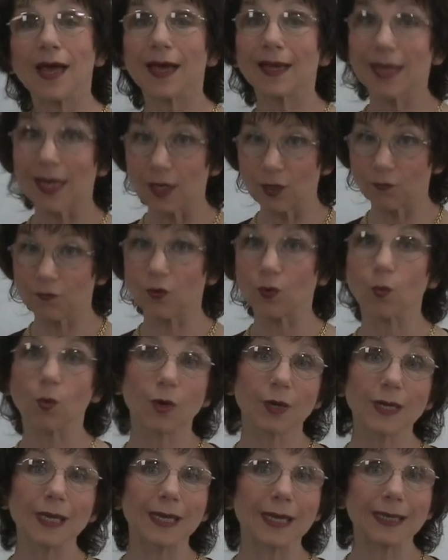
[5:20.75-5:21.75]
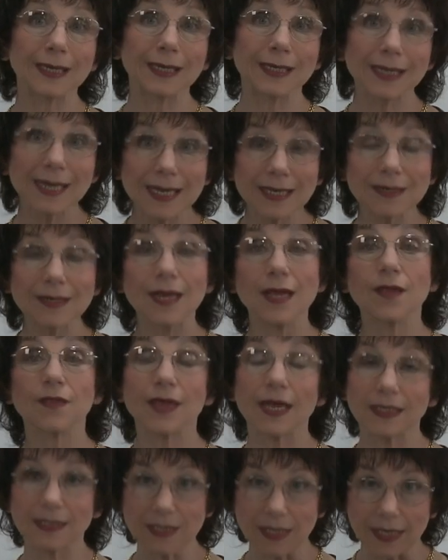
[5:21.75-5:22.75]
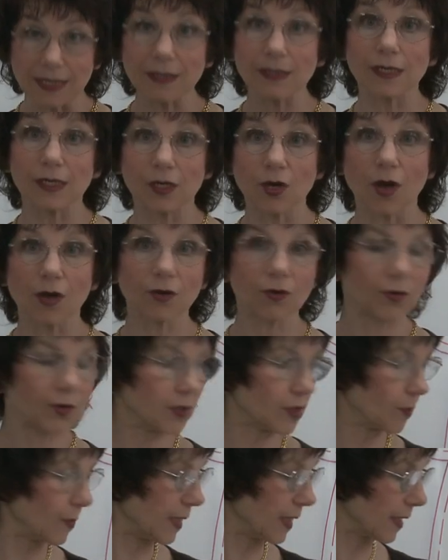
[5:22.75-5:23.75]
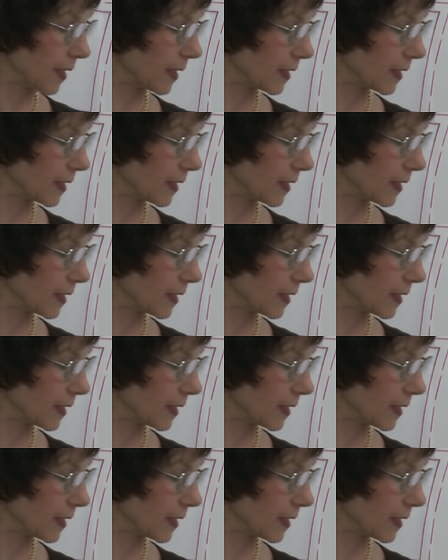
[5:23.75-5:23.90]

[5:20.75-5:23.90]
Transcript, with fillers: Again, if you're working in a knit, that's likely not going to be a